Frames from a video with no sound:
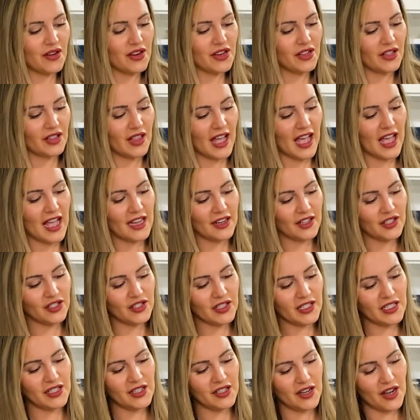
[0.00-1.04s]
you'll
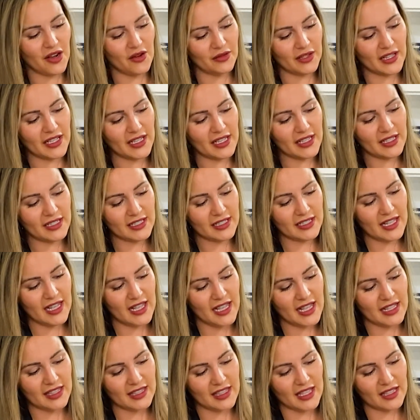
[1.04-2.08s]
actually notice
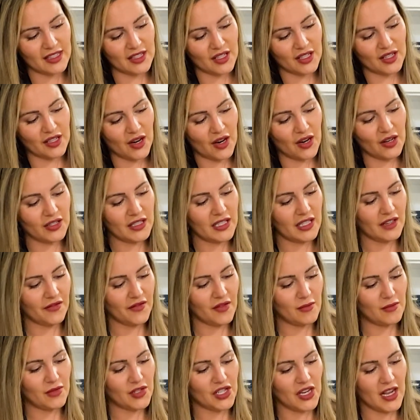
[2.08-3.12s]
that the garlic
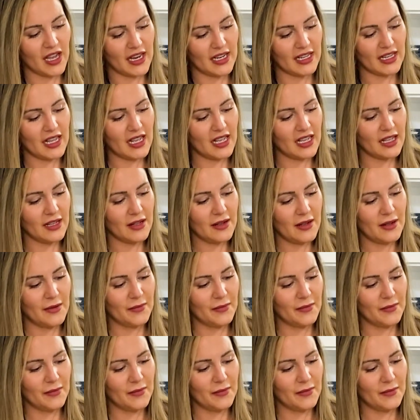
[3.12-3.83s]
from China